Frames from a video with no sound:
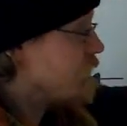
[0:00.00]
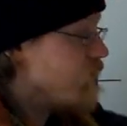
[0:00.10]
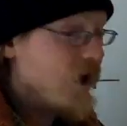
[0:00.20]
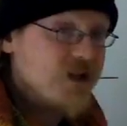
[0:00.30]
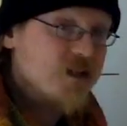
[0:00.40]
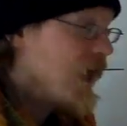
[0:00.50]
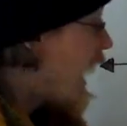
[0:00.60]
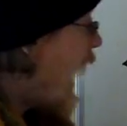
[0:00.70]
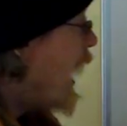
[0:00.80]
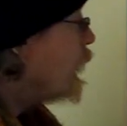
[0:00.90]
right.
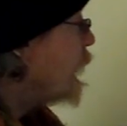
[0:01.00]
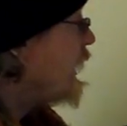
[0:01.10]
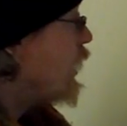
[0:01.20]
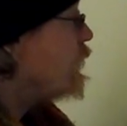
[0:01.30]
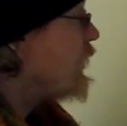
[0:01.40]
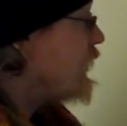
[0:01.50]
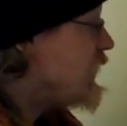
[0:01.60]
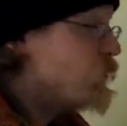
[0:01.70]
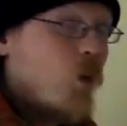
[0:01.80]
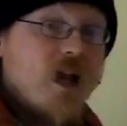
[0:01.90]
How do we know that
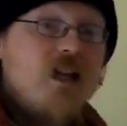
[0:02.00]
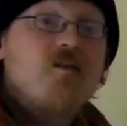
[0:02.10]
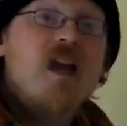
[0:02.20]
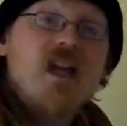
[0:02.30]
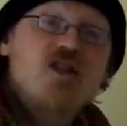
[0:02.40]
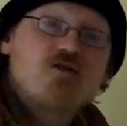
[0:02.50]
this wave is